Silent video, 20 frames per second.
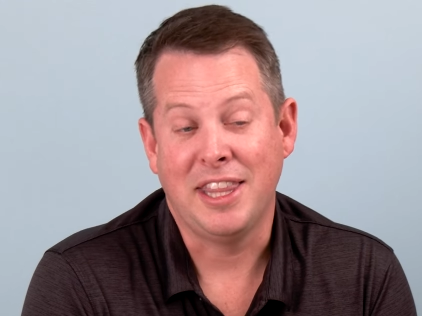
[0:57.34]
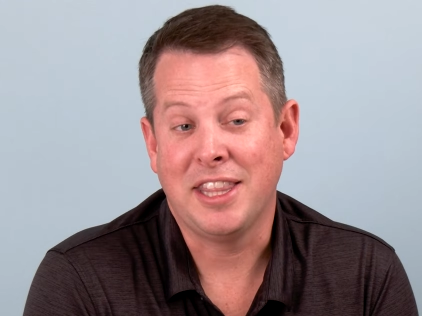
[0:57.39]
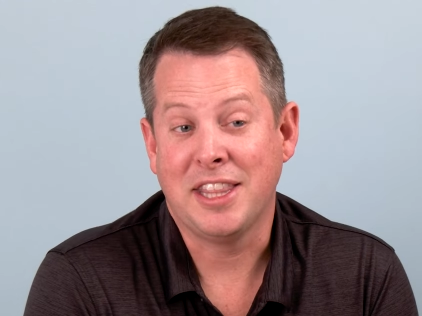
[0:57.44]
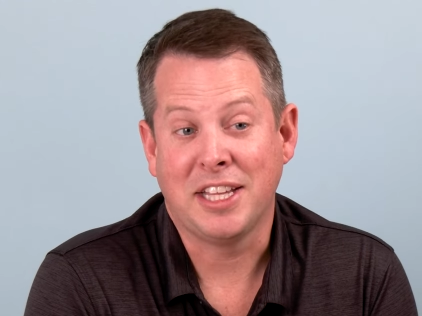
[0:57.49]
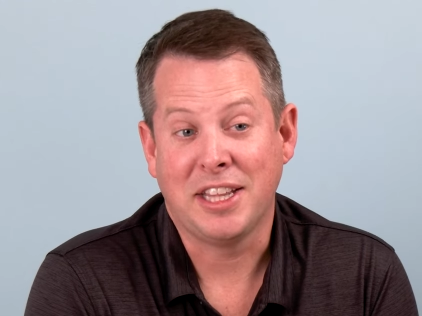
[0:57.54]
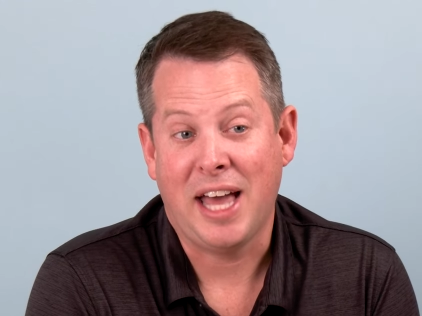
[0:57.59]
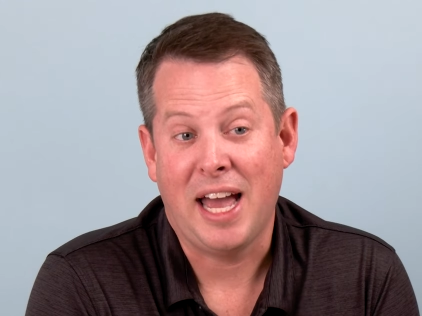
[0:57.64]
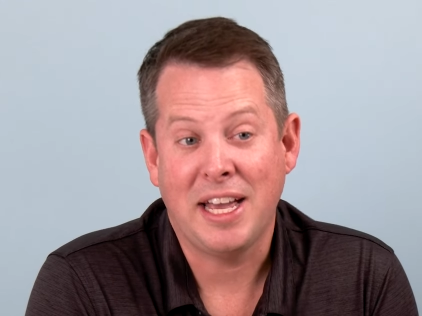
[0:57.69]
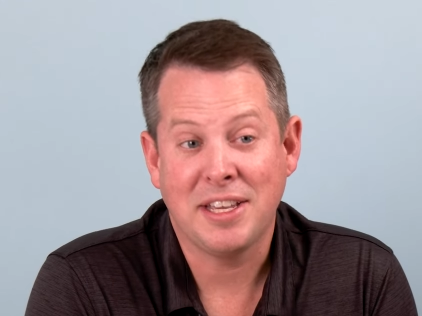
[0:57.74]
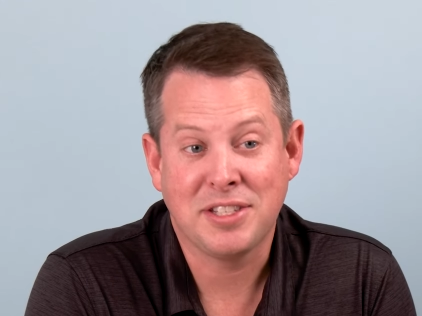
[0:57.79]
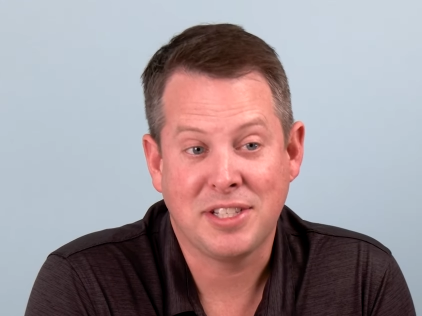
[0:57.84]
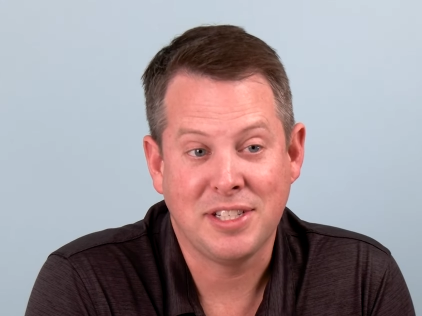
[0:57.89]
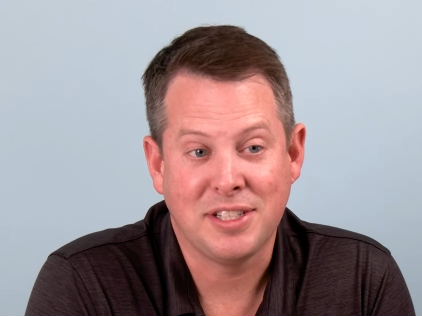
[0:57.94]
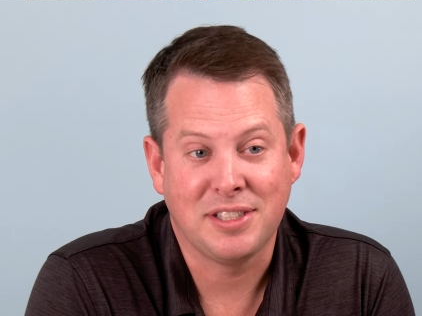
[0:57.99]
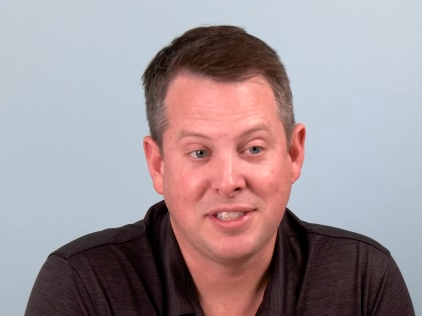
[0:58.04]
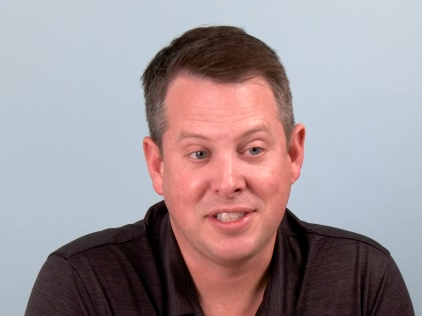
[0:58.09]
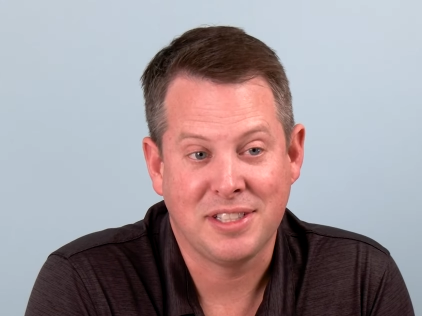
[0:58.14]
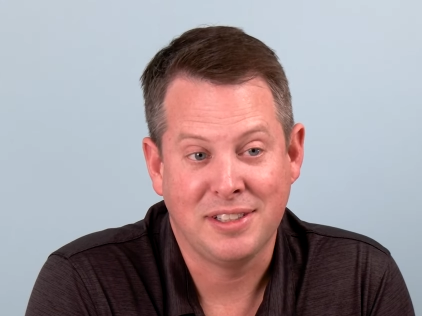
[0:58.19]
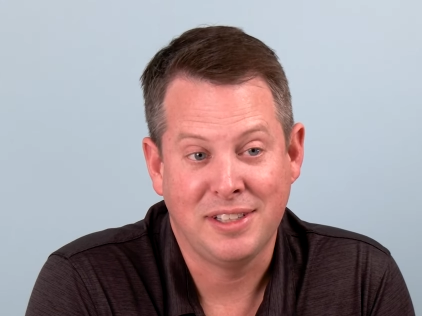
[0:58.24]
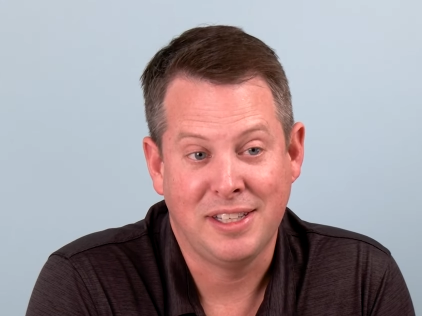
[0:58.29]
And then the last
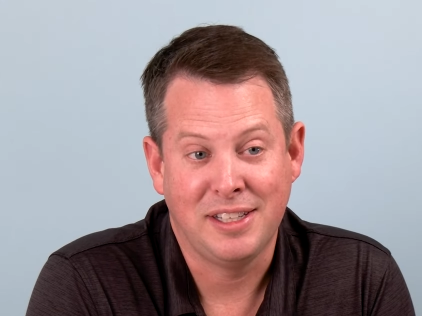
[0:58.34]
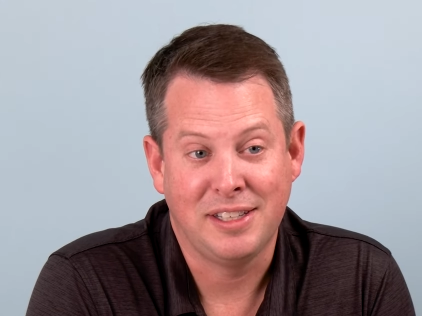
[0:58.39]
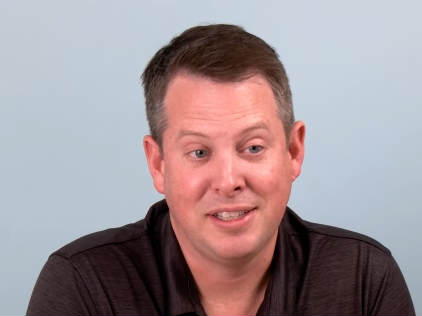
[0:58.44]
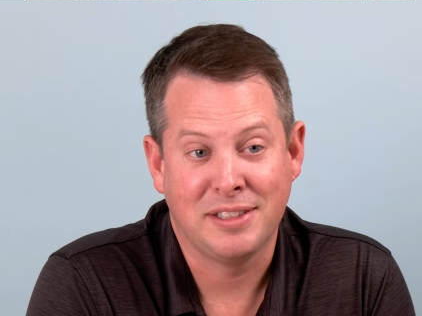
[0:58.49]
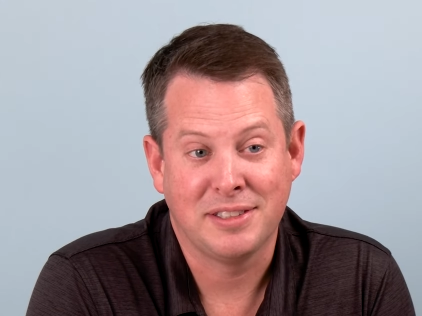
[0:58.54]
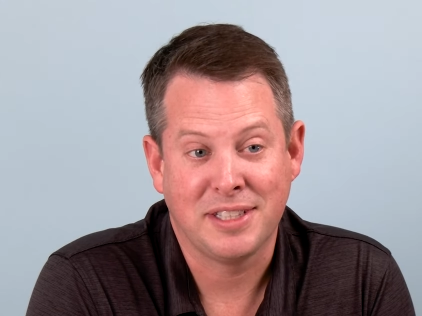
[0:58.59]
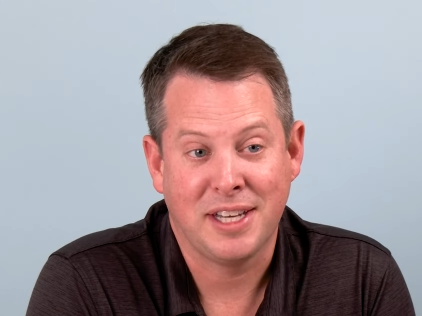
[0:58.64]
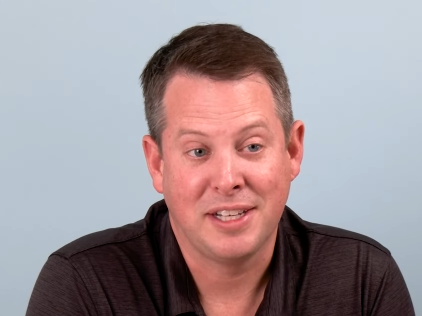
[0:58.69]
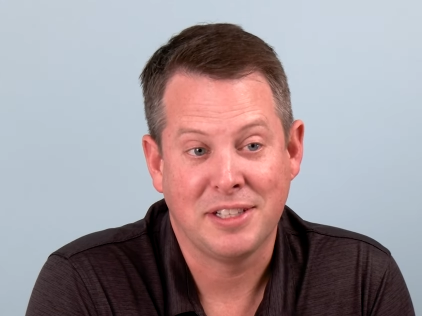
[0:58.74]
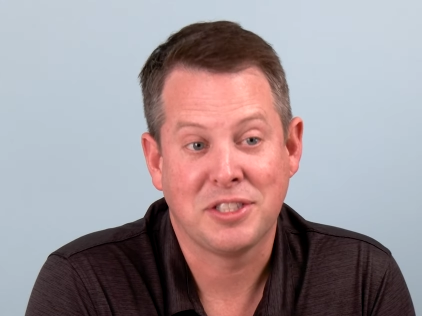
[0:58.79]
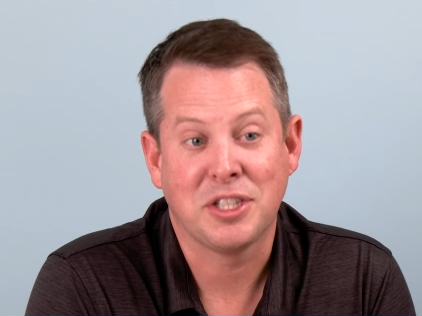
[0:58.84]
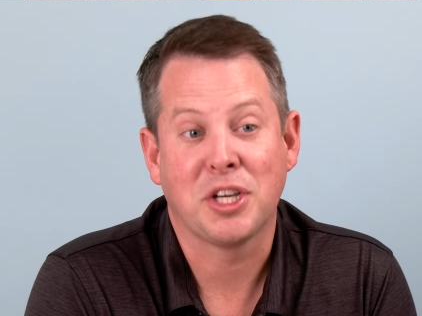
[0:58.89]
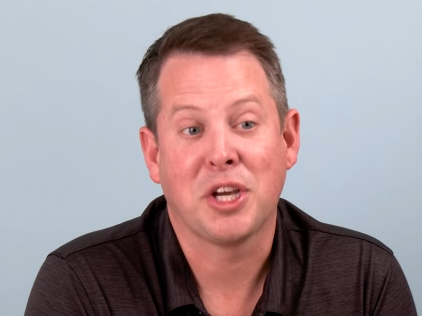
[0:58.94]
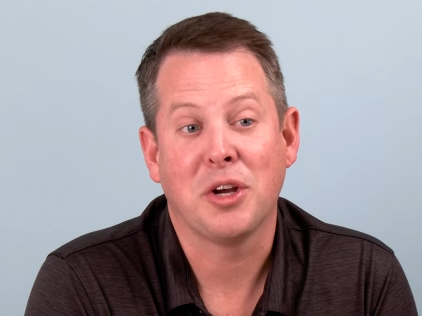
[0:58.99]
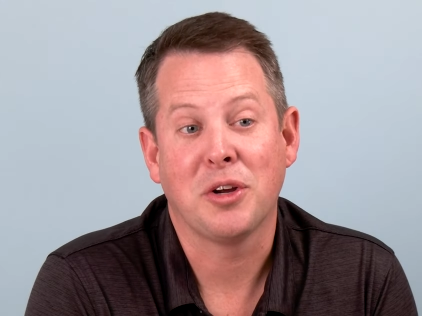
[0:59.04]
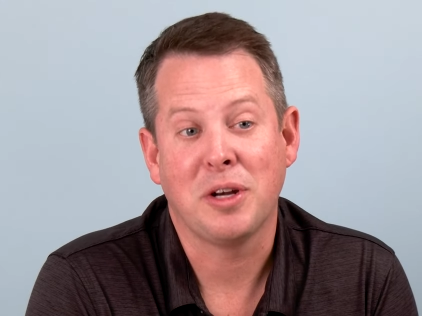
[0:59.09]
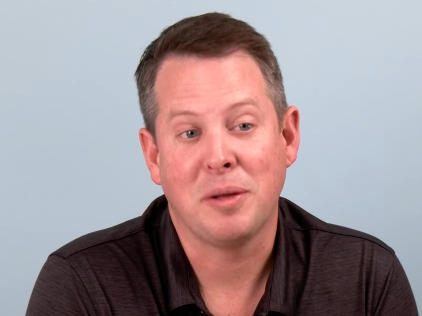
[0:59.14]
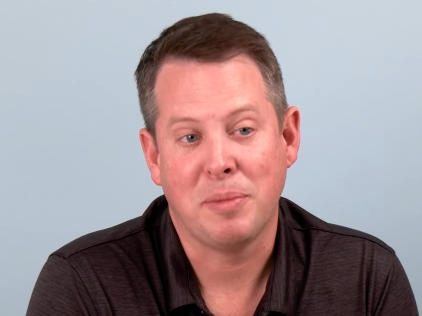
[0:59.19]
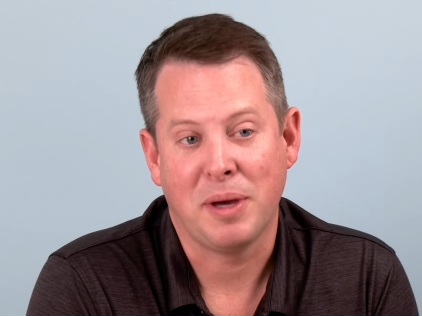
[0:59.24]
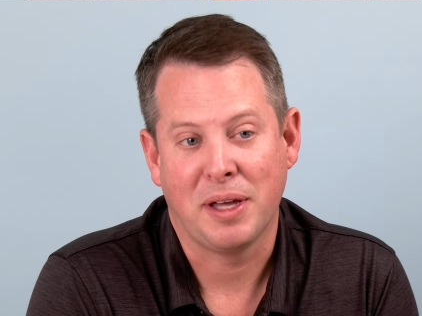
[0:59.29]
is, is uh, security